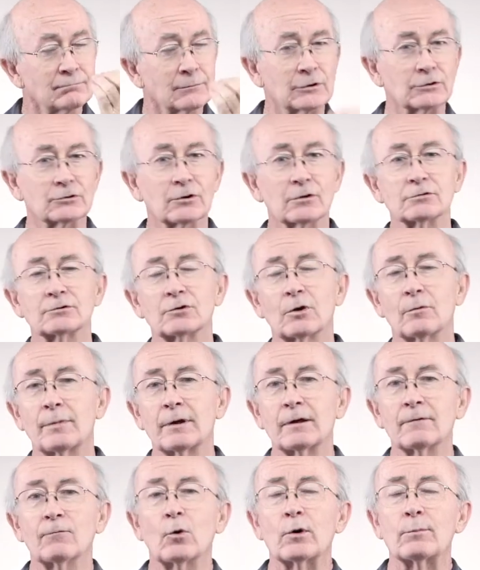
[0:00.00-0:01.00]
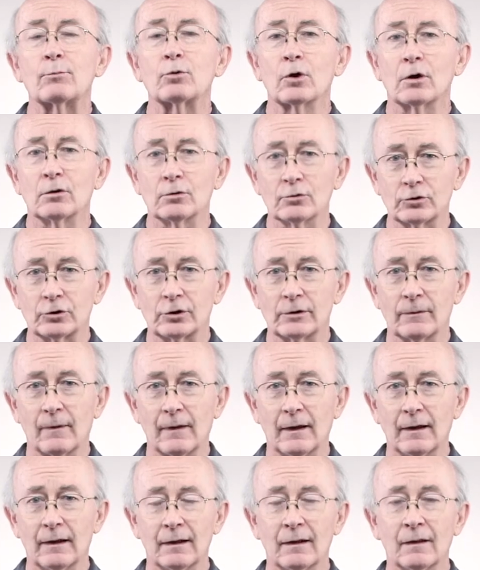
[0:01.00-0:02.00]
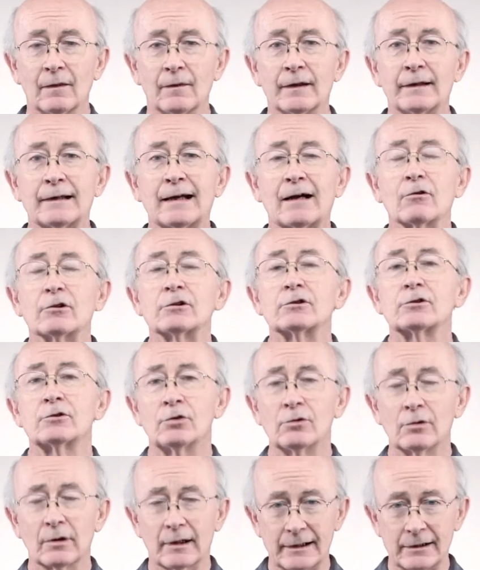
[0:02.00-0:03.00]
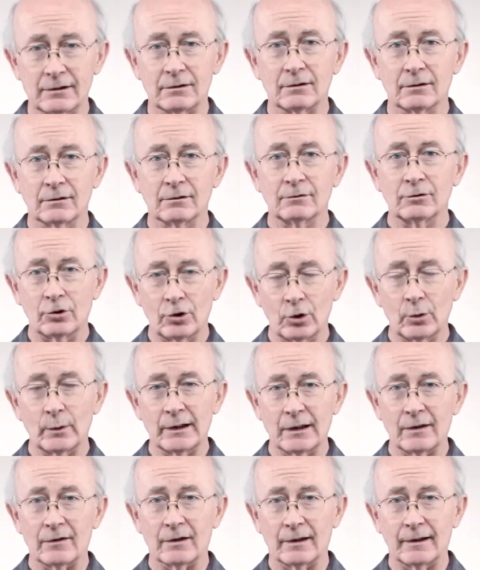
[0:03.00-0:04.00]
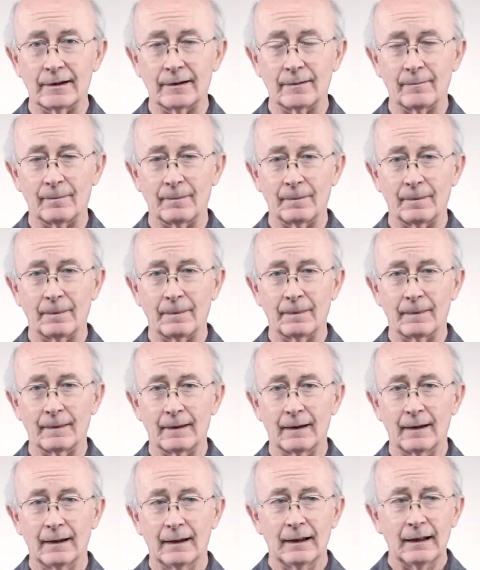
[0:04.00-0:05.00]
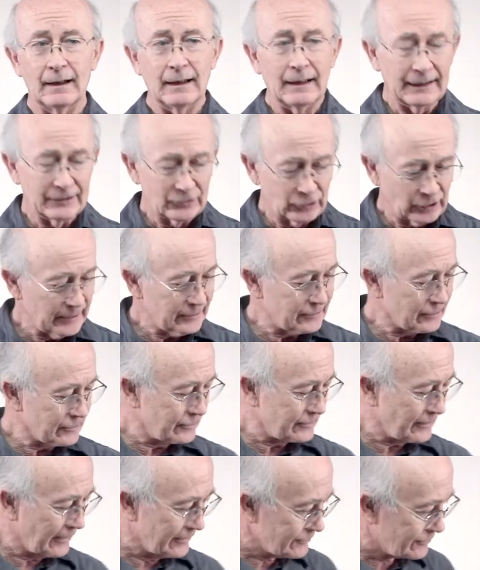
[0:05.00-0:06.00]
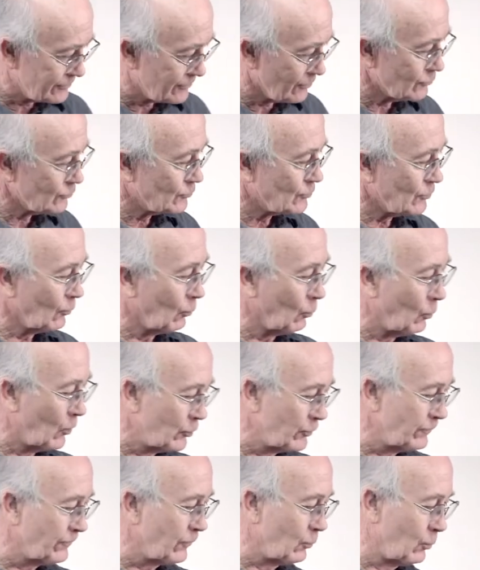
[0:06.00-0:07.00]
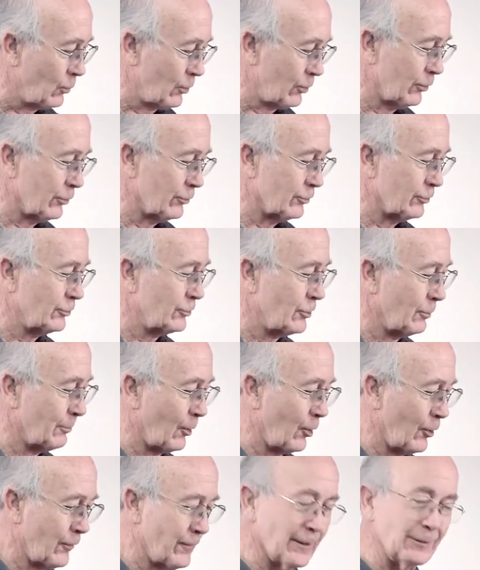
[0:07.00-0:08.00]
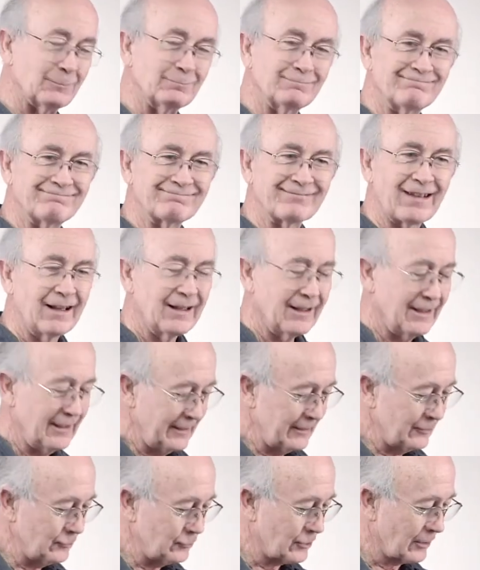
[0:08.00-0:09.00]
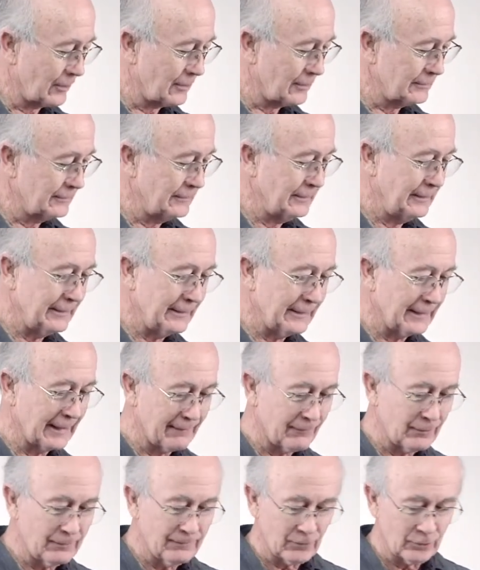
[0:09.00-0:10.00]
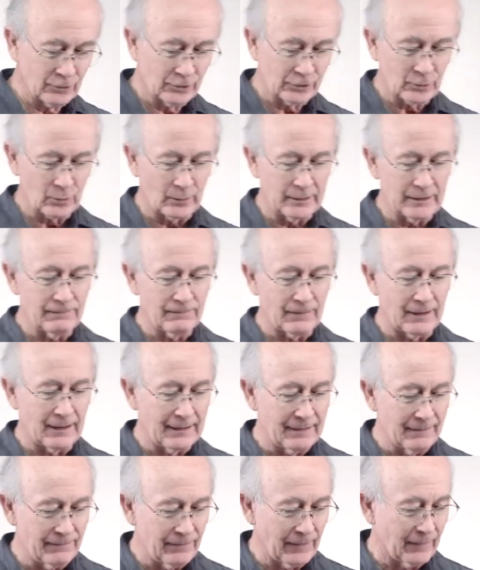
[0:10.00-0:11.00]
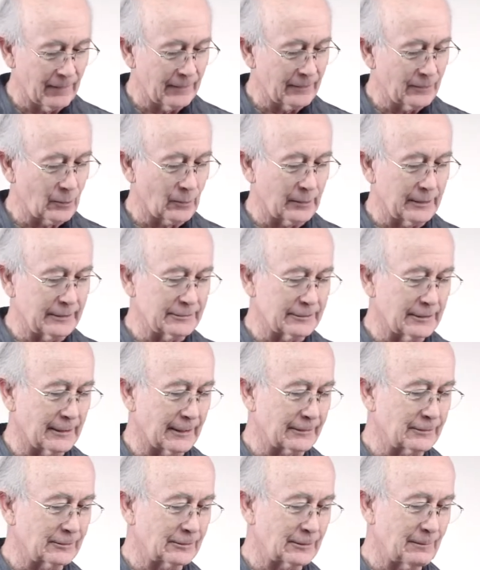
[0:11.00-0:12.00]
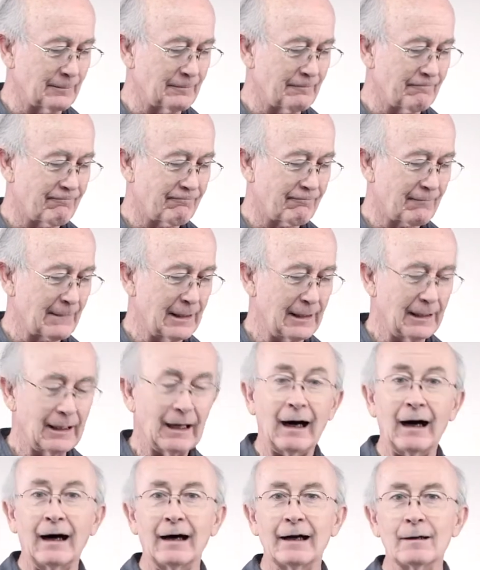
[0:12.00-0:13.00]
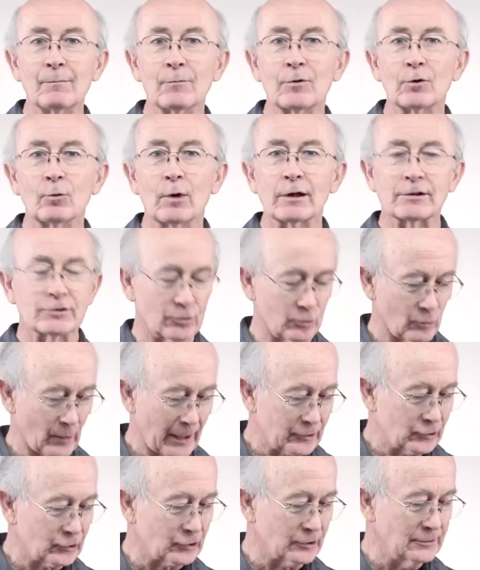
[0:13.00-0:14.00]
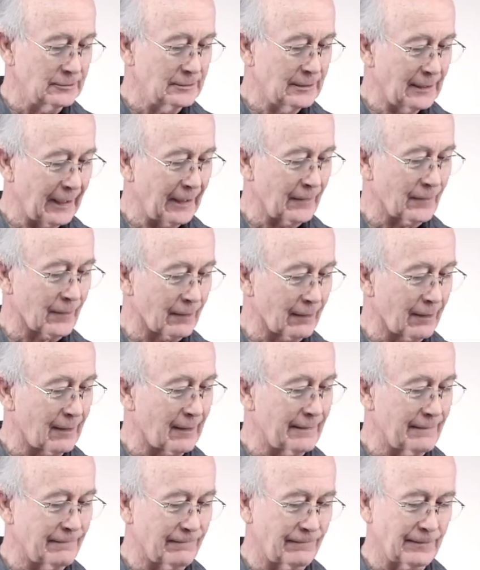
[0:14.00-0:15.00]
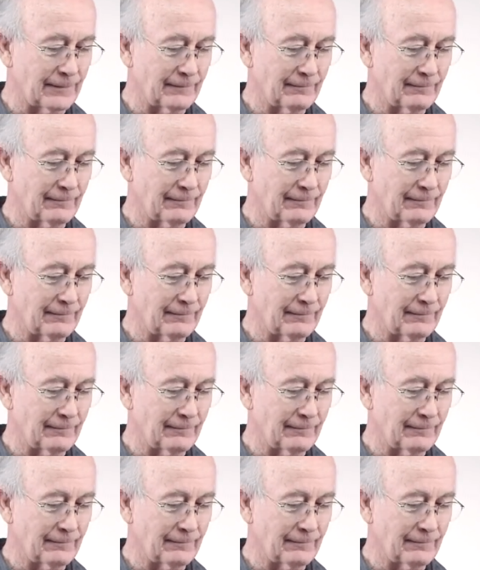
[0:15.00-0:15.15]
It's also a bit of reproach that now it's too late to do anything. And Jesus says those wonderful words to Martha in John 11, verse 25 and 26. I am the resurrection and the life.